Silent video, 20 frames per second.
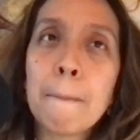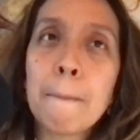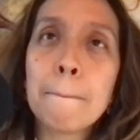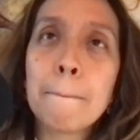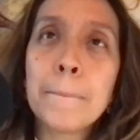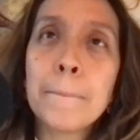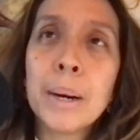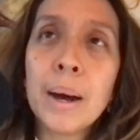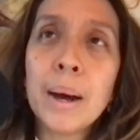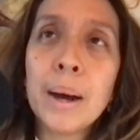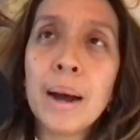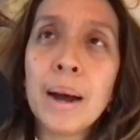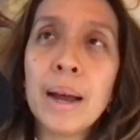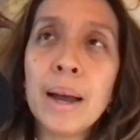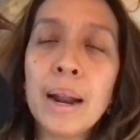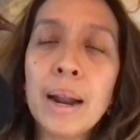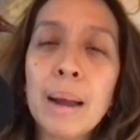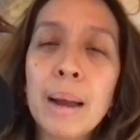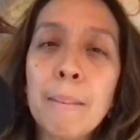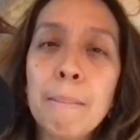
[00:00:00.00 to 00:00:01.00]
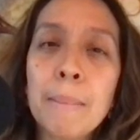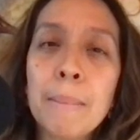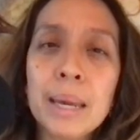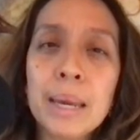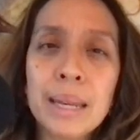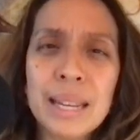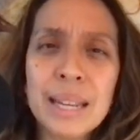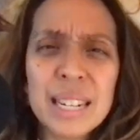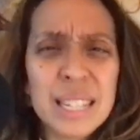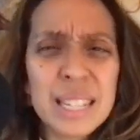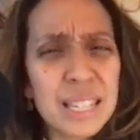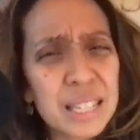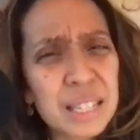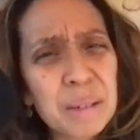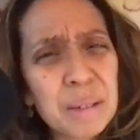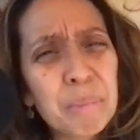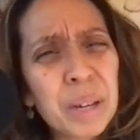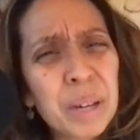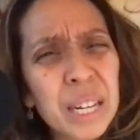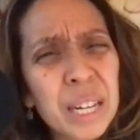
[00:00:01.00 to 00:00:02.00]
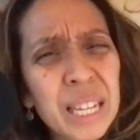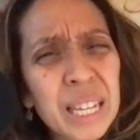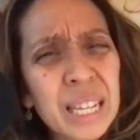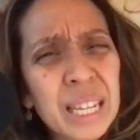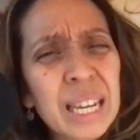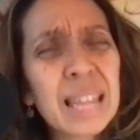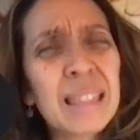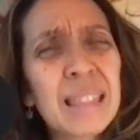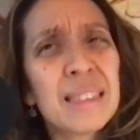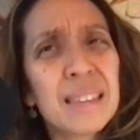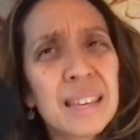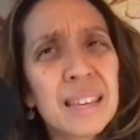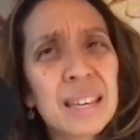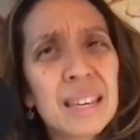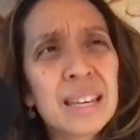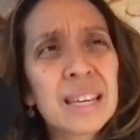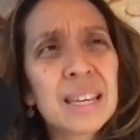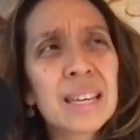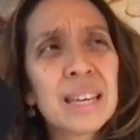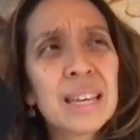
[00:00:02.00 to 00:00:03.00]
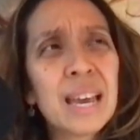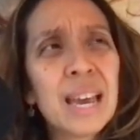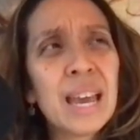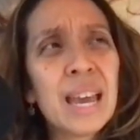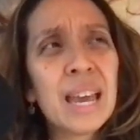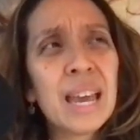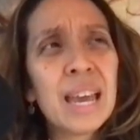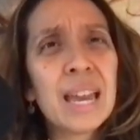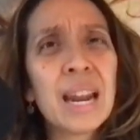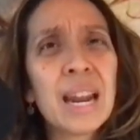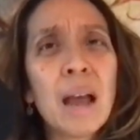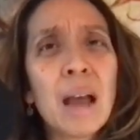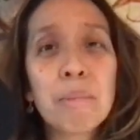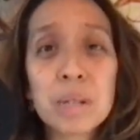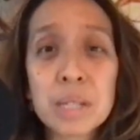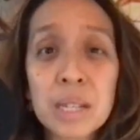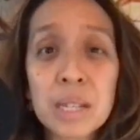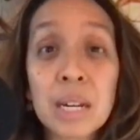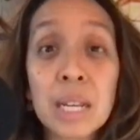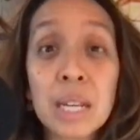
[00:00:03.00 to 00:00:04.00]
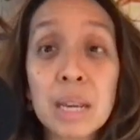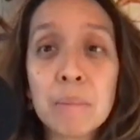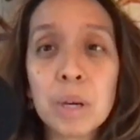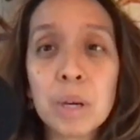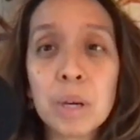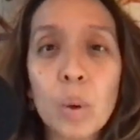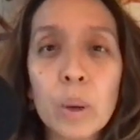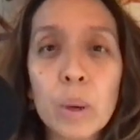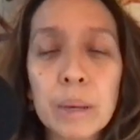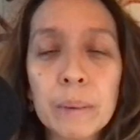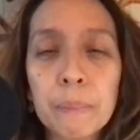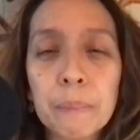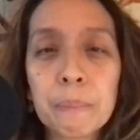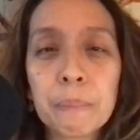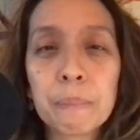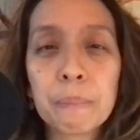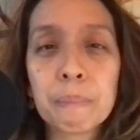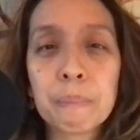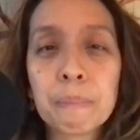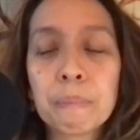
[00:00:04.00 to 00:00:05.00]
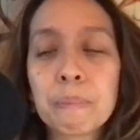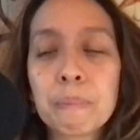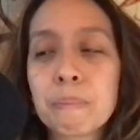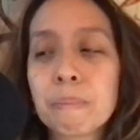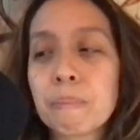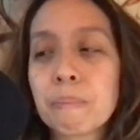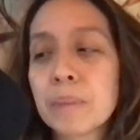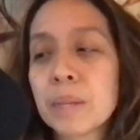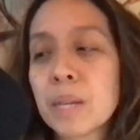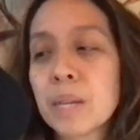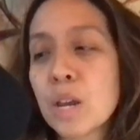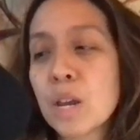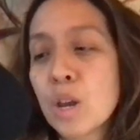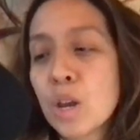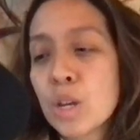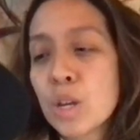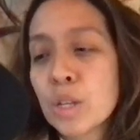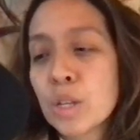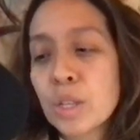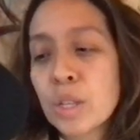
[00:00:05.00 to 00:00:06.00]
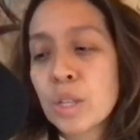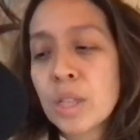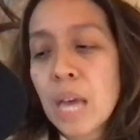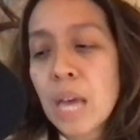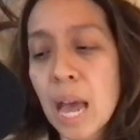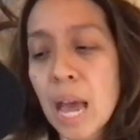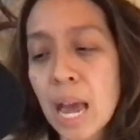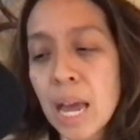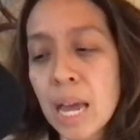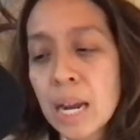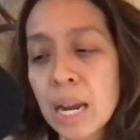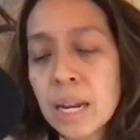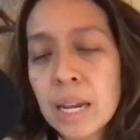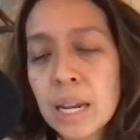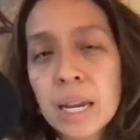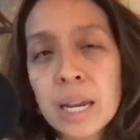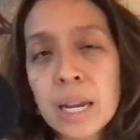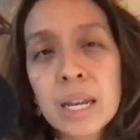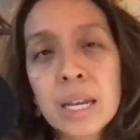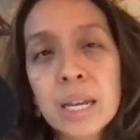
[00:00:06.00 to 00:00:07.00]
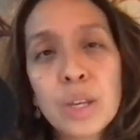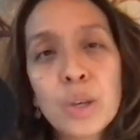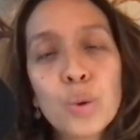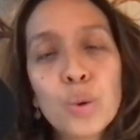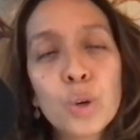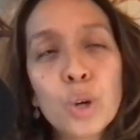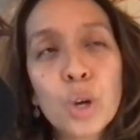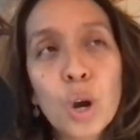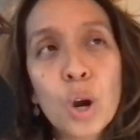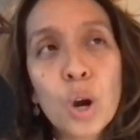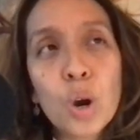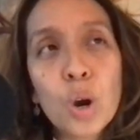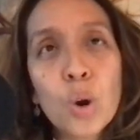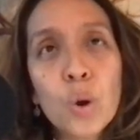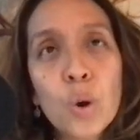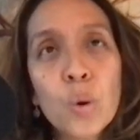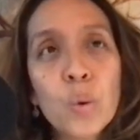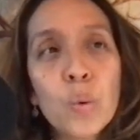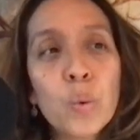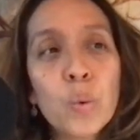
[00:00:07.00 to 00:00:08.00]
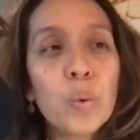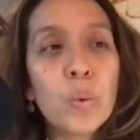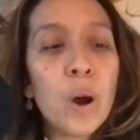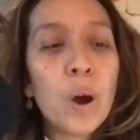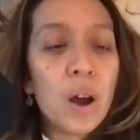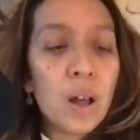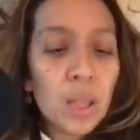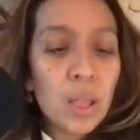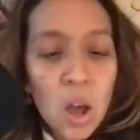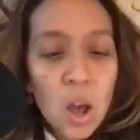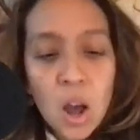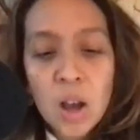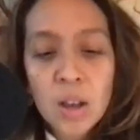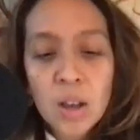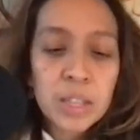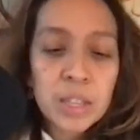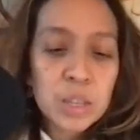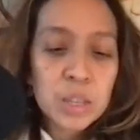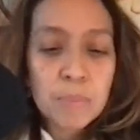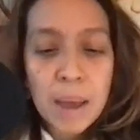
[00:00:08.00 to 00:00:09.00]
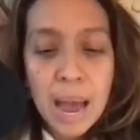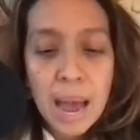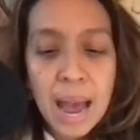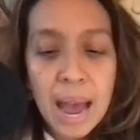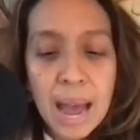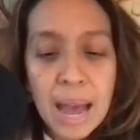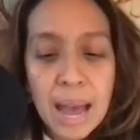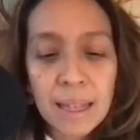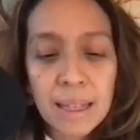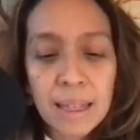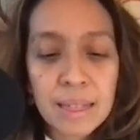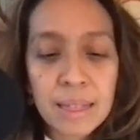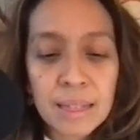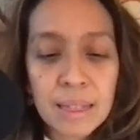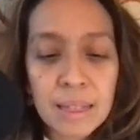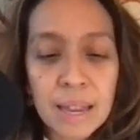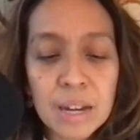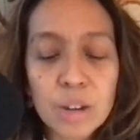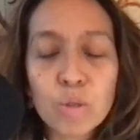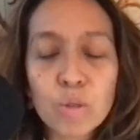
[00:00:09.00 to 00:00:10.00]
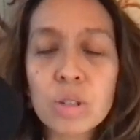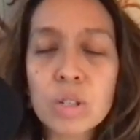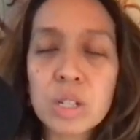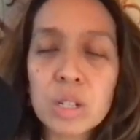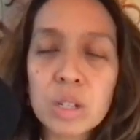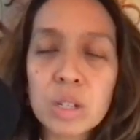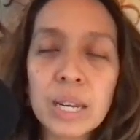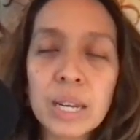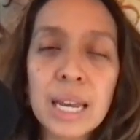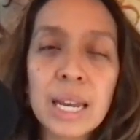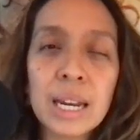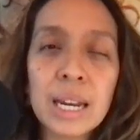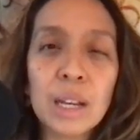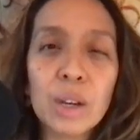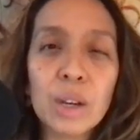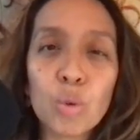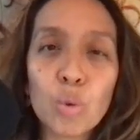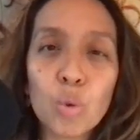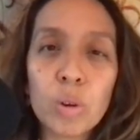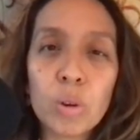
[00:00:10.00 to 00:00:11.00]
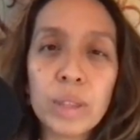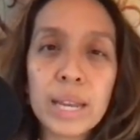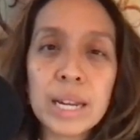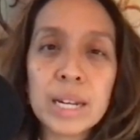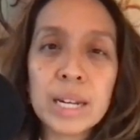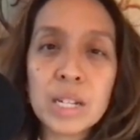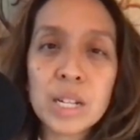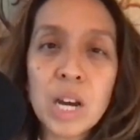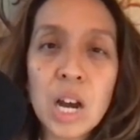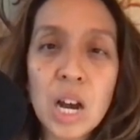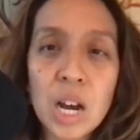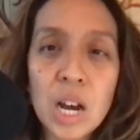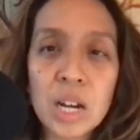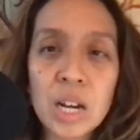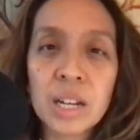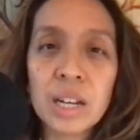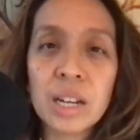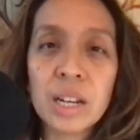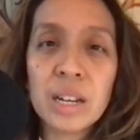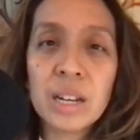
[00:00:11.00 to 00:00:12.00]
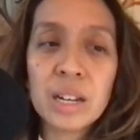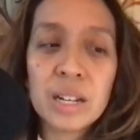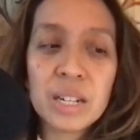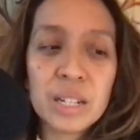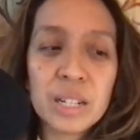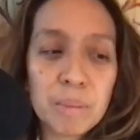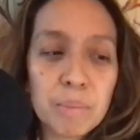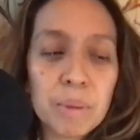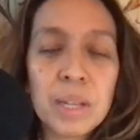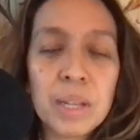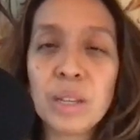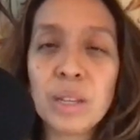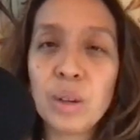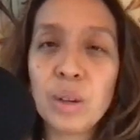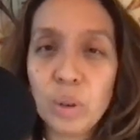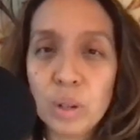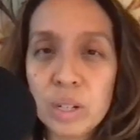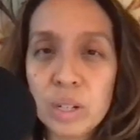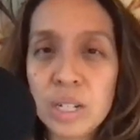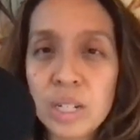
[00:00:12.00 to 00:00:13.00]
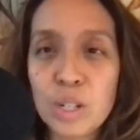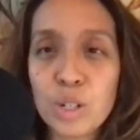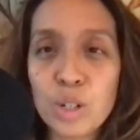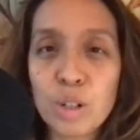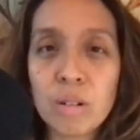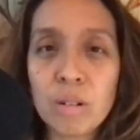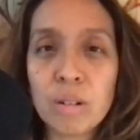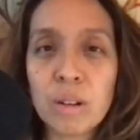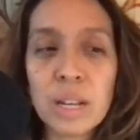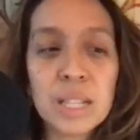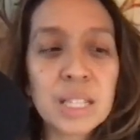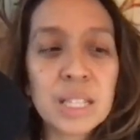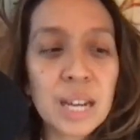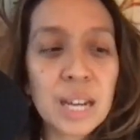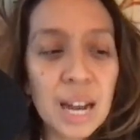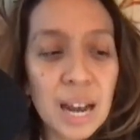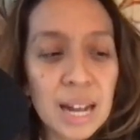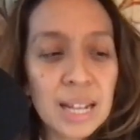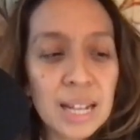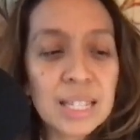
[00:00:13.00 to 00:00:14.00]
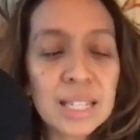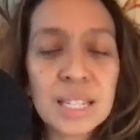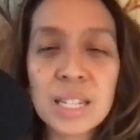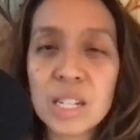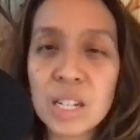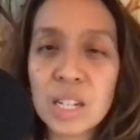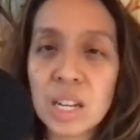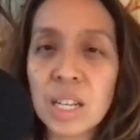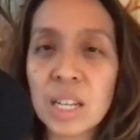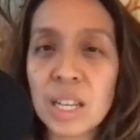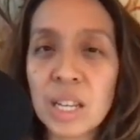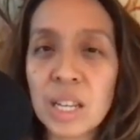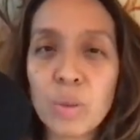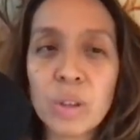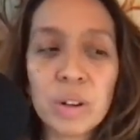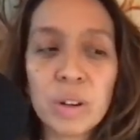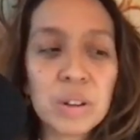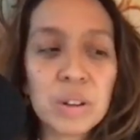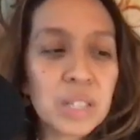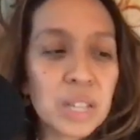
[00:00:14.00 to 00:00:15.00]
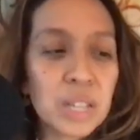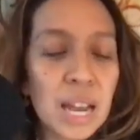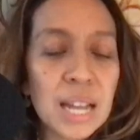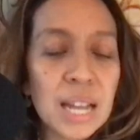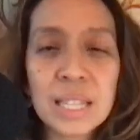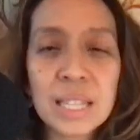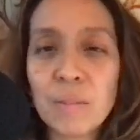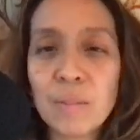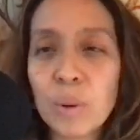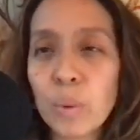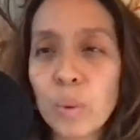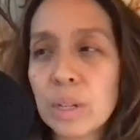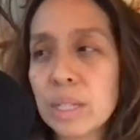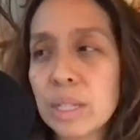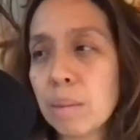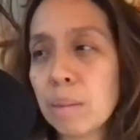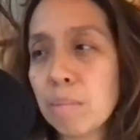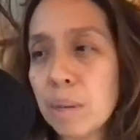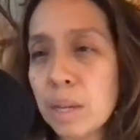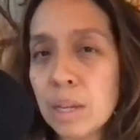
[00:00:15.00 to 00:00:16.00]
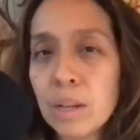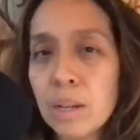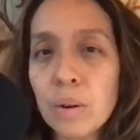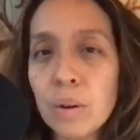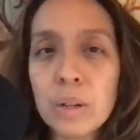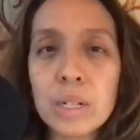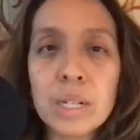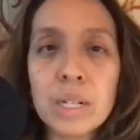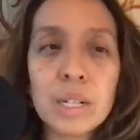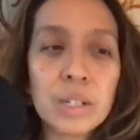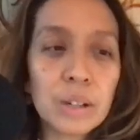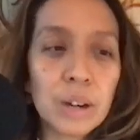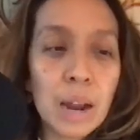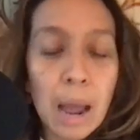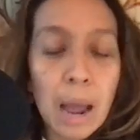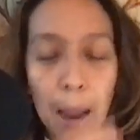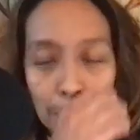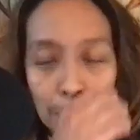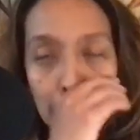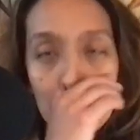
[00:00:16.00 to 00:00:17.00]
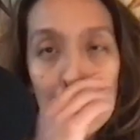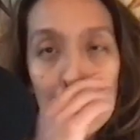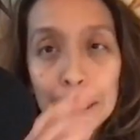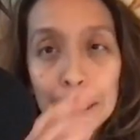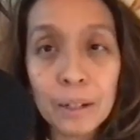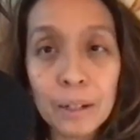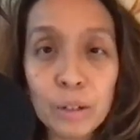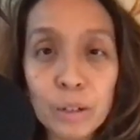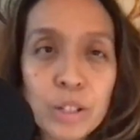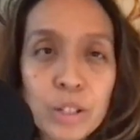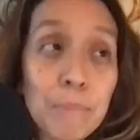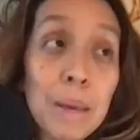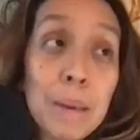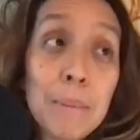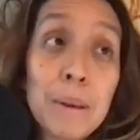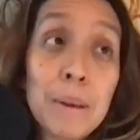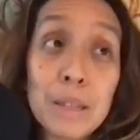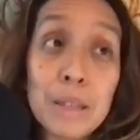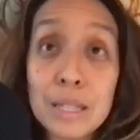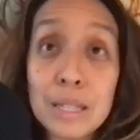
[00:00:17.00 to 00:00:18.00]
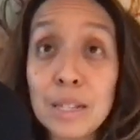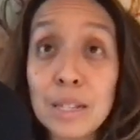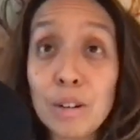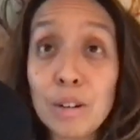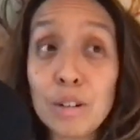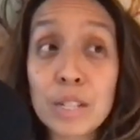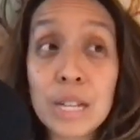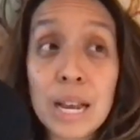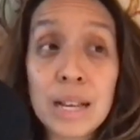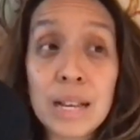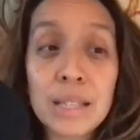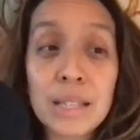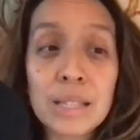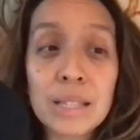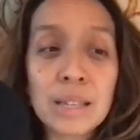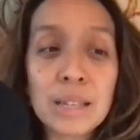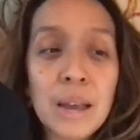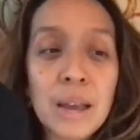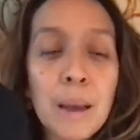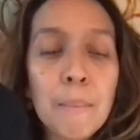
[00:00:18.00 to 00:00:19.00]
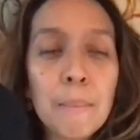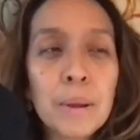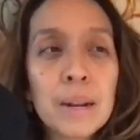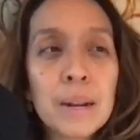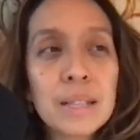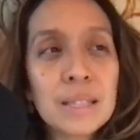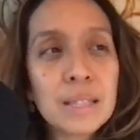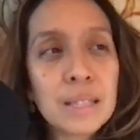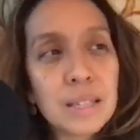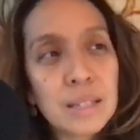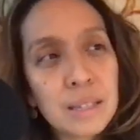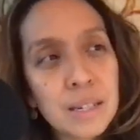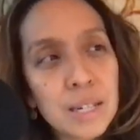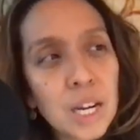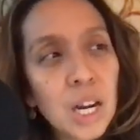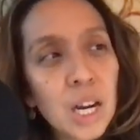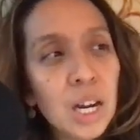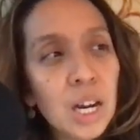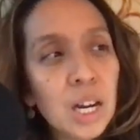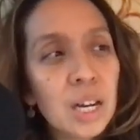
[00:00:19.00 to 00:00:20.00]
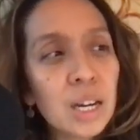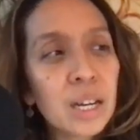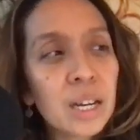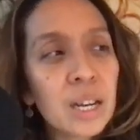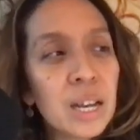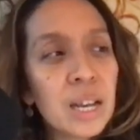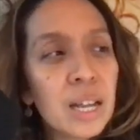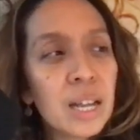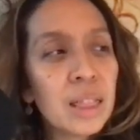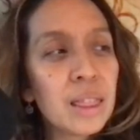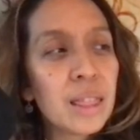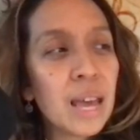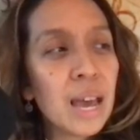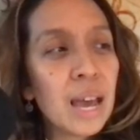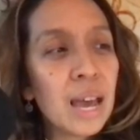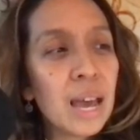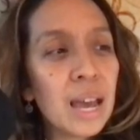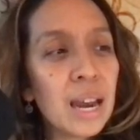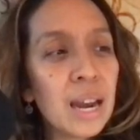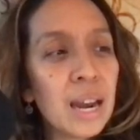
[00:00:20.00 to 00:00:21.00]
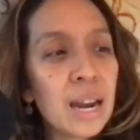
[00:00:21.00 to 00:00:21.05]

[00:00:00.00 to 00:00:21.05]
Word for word: but I'm making decent money, I think and I'm just going to keep going. So then you go along this path and you still can't ignore that tug to be a yoga teacher. It's constantly tugging you. There are signs everywhere. It's like, me, a yoga teacher. I mean, not literal signs. Maybe it's literal signs, but it's this tug that